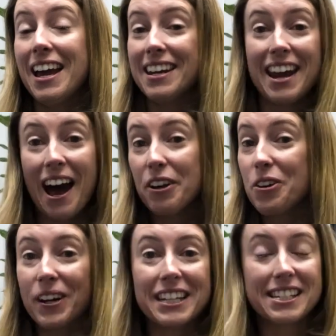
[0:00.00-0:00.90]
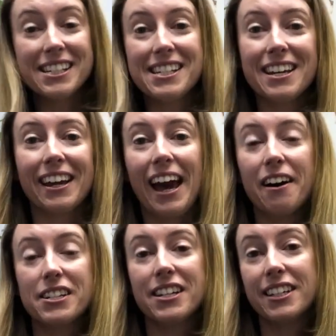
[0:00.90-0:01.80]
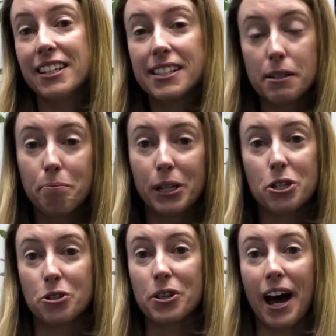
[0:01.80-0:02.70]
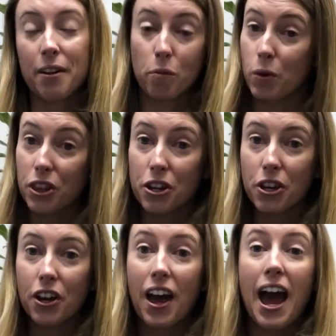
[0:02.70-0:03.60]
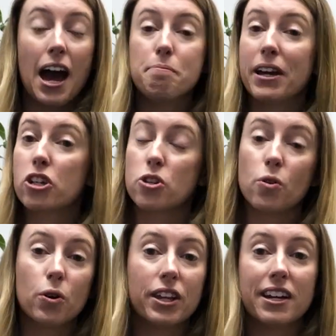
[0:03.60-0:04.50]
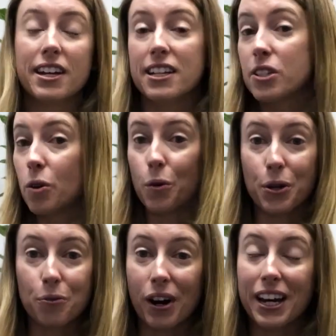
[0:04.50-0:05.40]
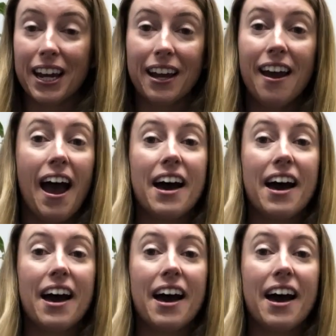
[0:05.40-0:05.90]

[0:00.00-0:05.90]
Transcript: now your existing accountant can simply do that with you and make sure that it is audit ready